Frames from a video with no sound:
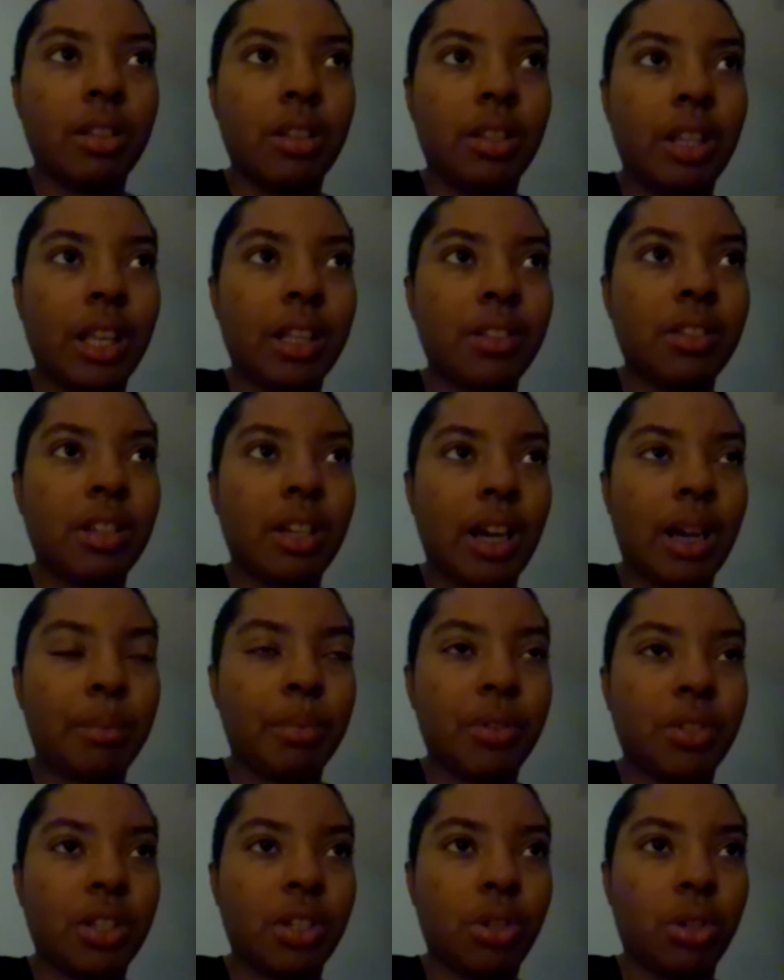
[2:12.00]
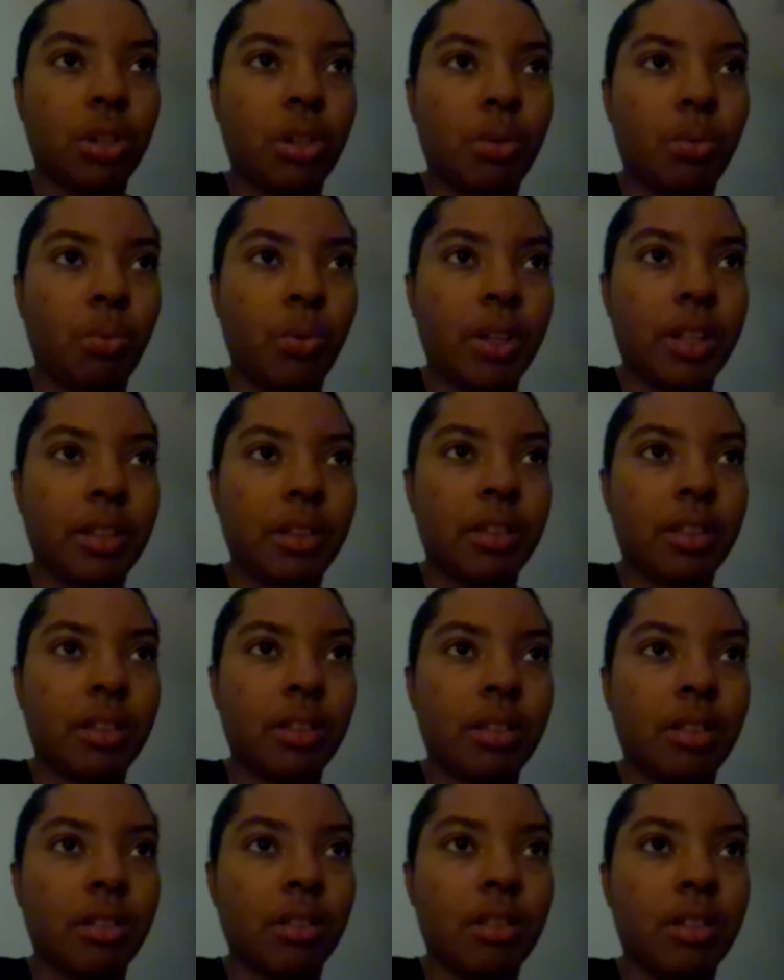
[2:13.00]
that's in opposition with
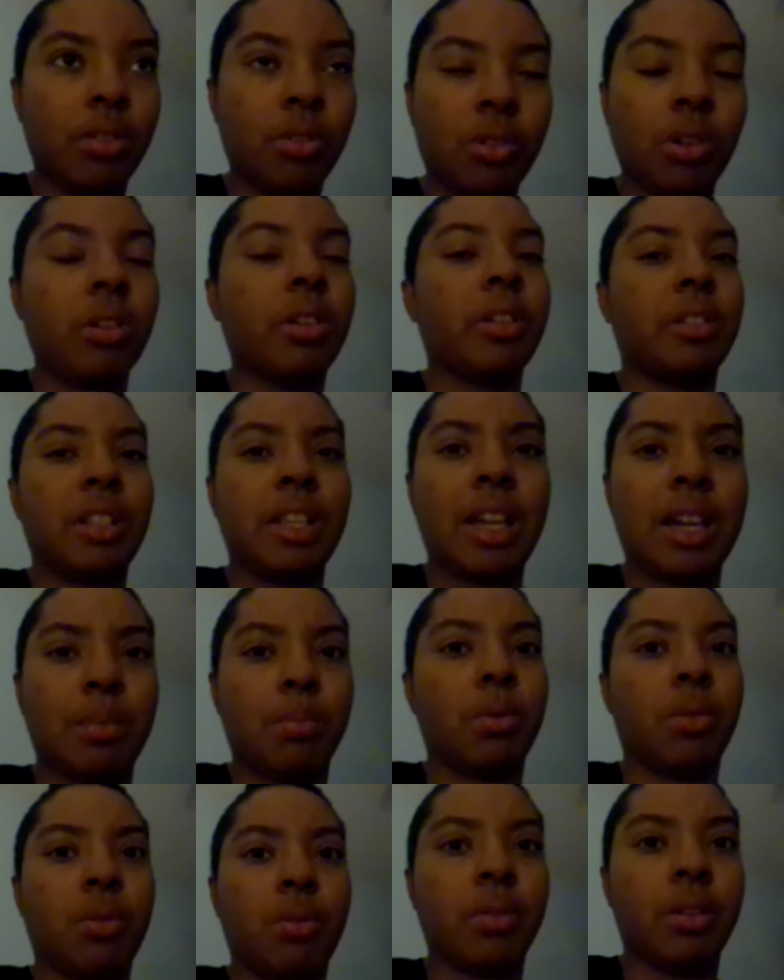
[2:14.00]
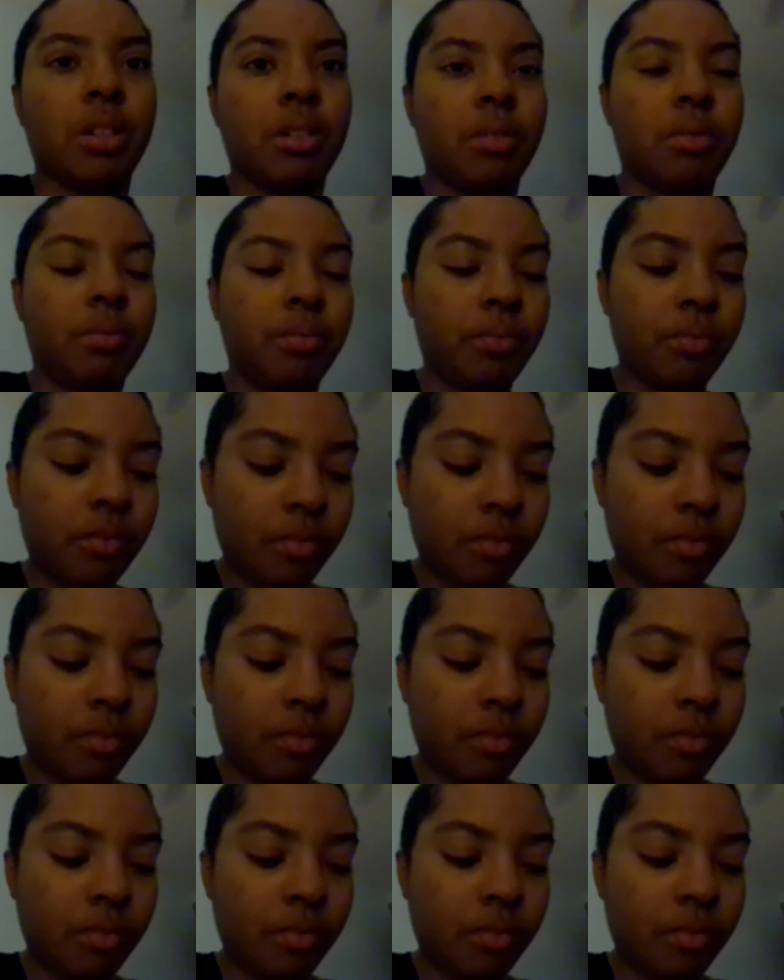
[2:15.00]
the Taurus Capricorn.